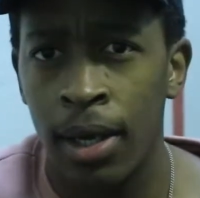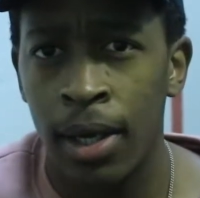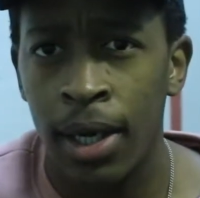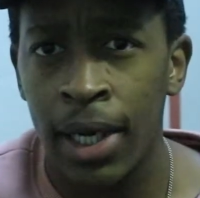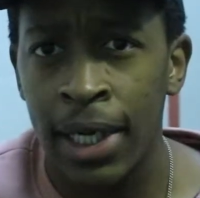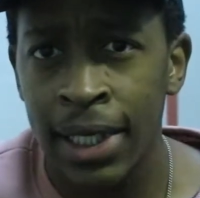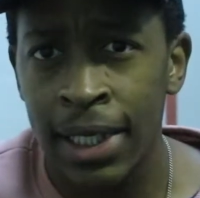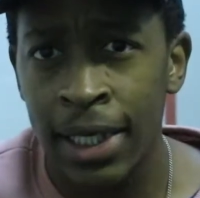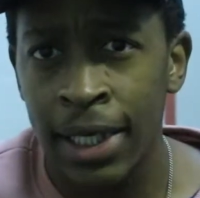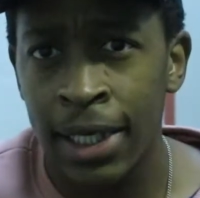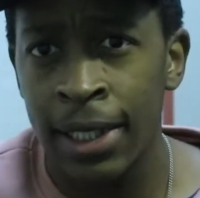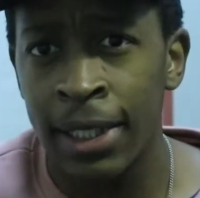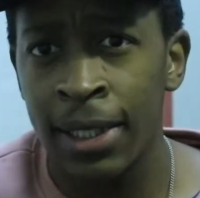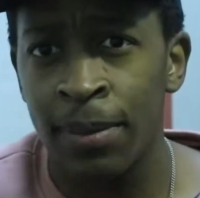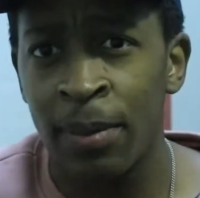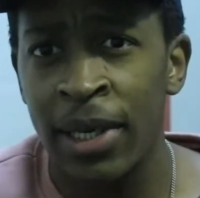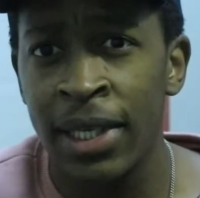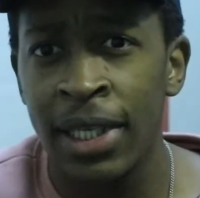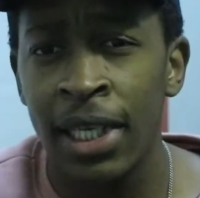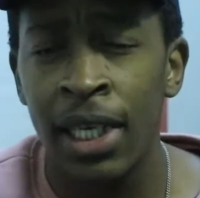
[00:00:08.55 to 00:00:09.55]
Hi
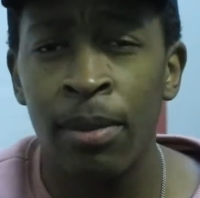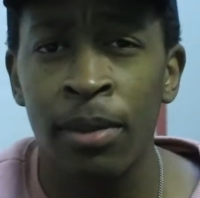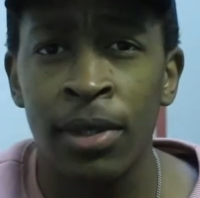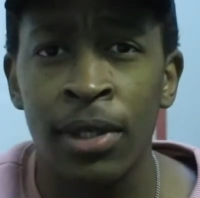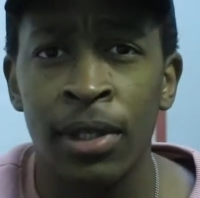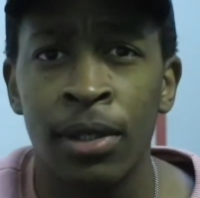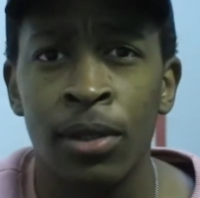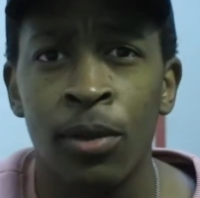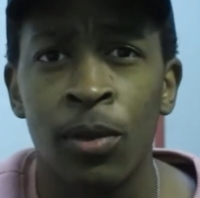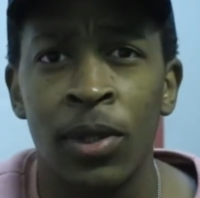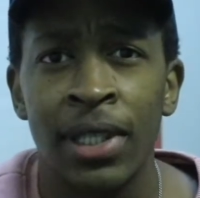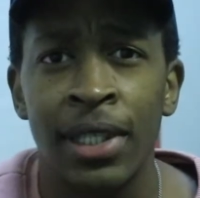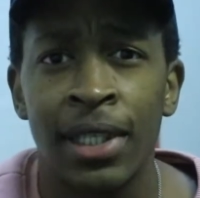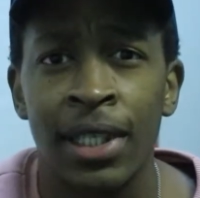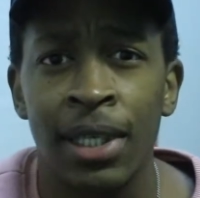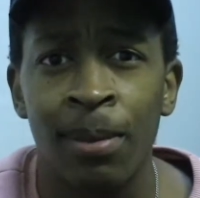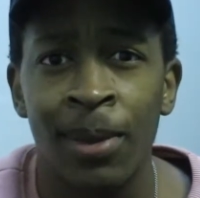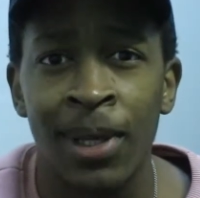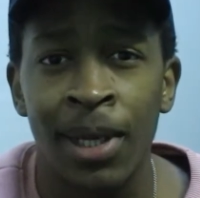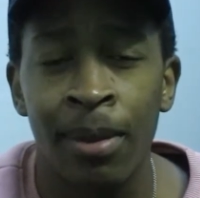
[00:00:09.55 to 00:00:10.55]
guys, my name is
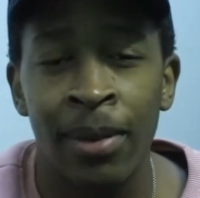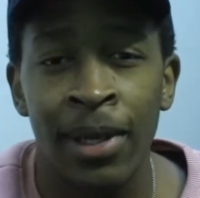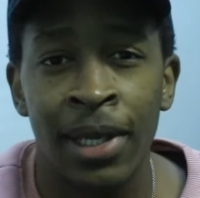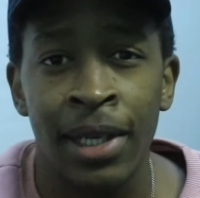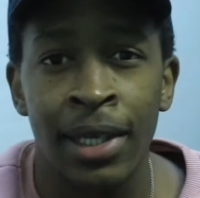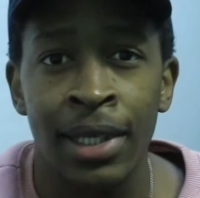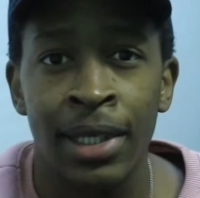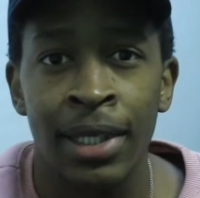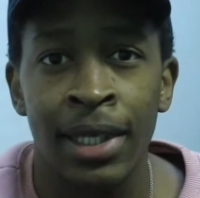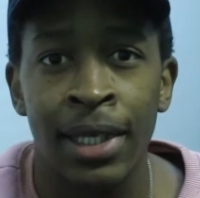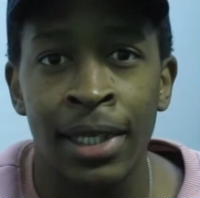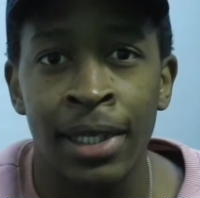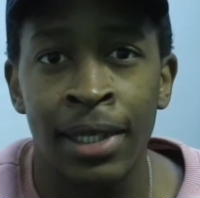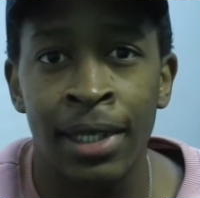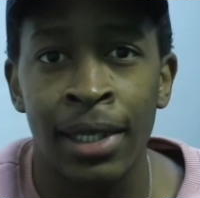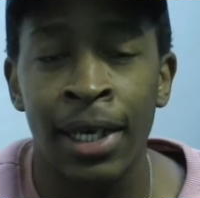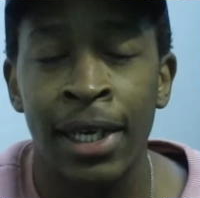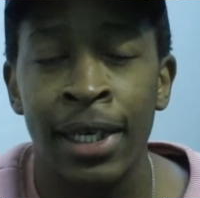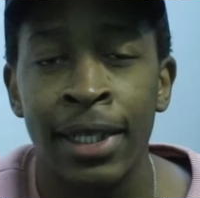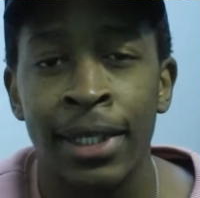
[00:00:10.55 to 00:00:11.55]
Quentin Manamela
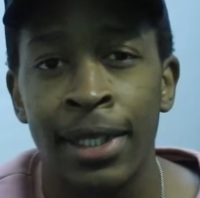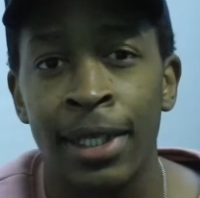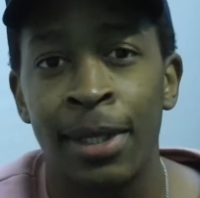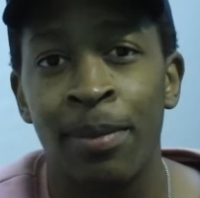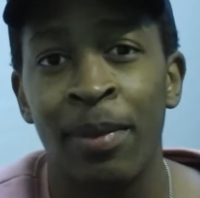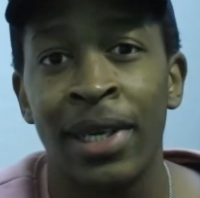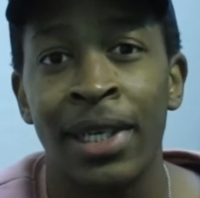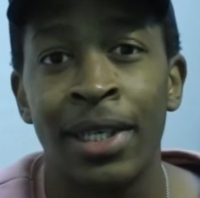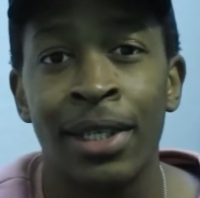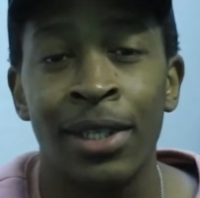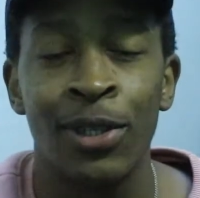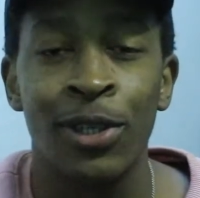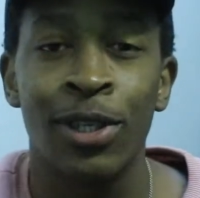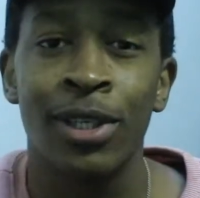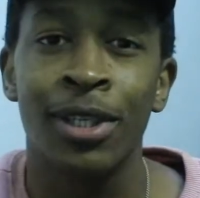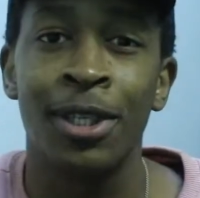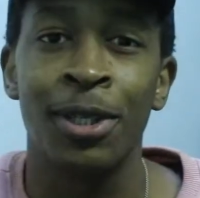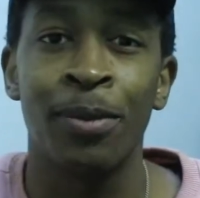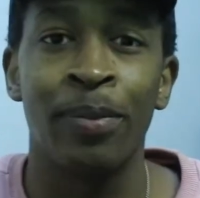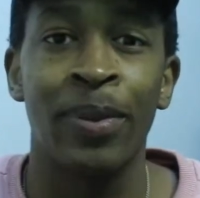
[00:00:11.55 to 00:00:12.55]
and I did my
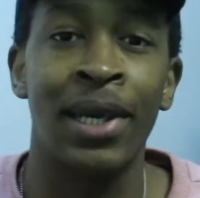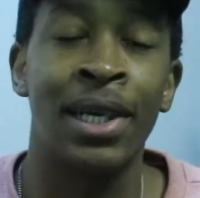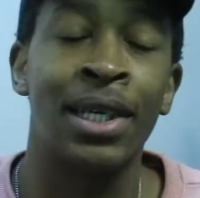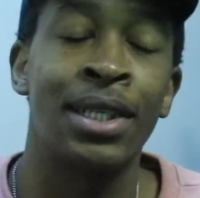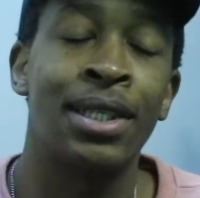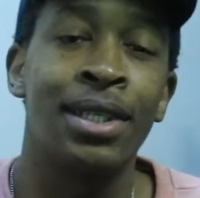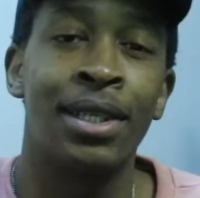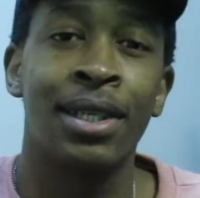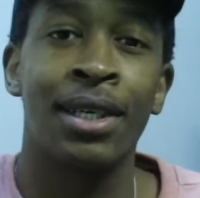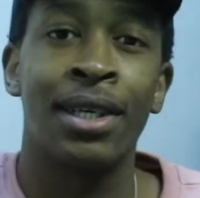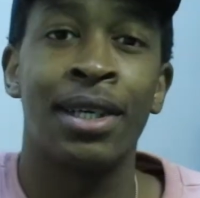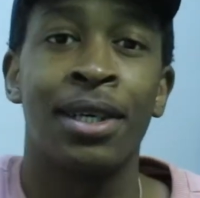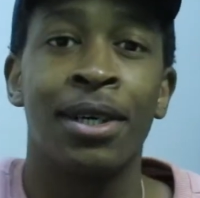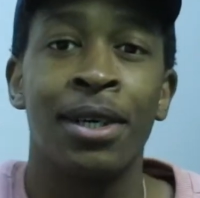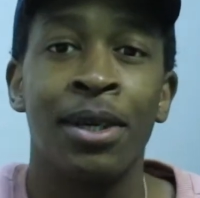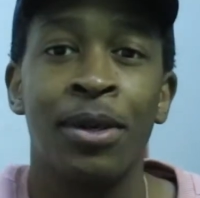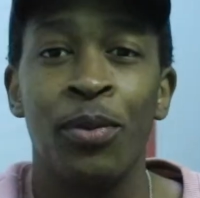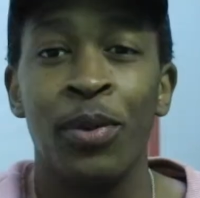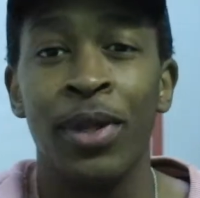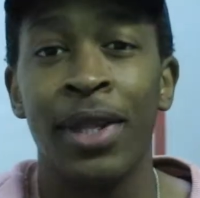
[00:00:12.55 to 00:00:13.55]
internship at uh,
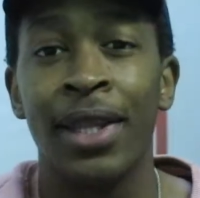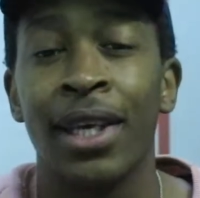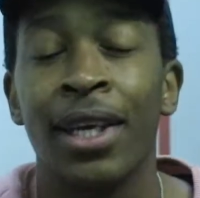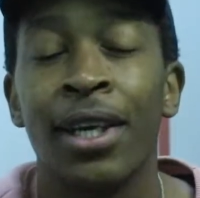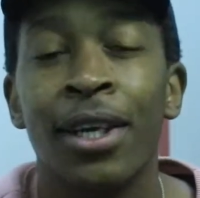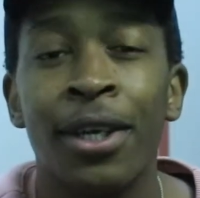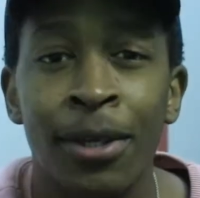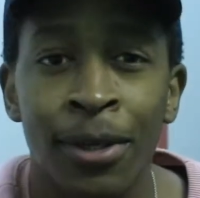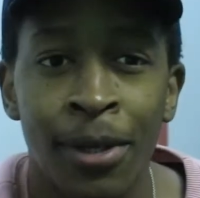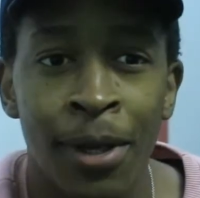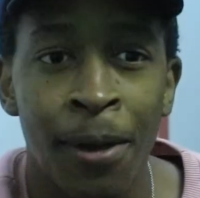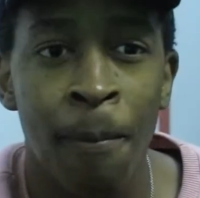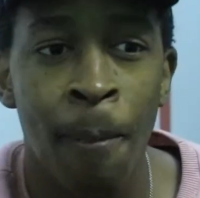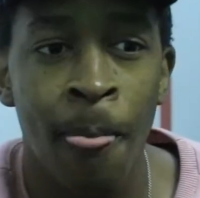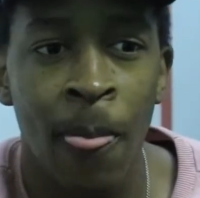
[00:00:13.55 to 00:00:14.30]
WeThinkCode.